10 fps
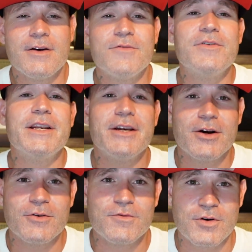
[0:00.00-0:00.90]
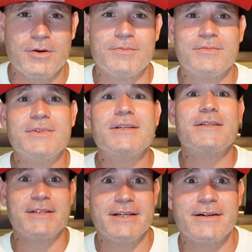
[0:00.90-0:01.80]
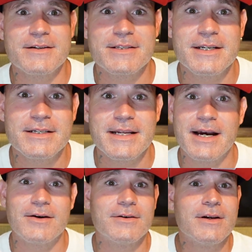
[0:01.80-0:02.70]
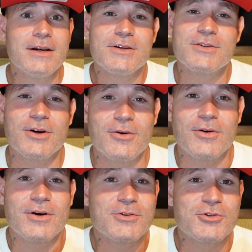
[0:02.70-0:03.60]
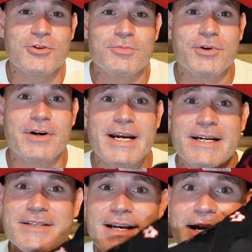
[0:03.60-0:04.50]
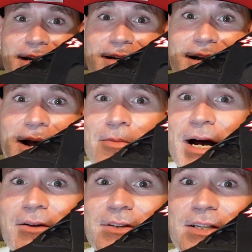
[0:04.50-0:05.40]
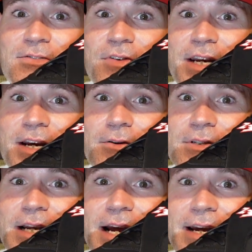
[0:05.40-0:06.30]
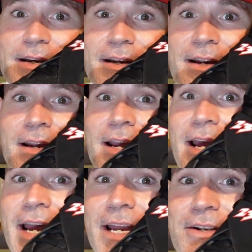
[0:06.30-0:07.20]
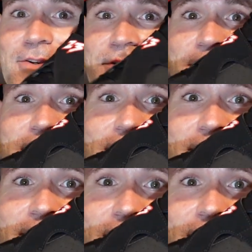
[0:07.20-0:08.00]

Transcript: video from the Sneaker Sit Down. So, super excited about this video today, and you can see